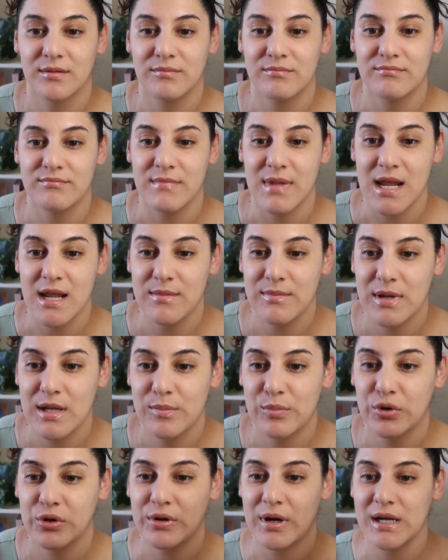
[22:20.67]

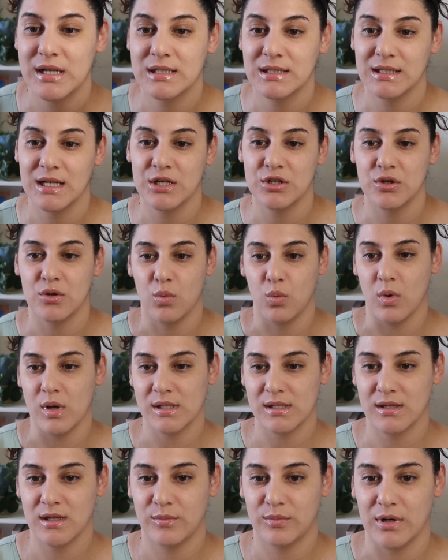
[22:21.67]
maybe procrastination
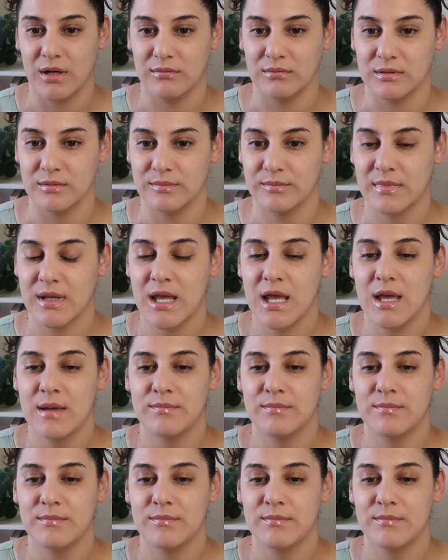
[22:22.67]
wasn't the problem.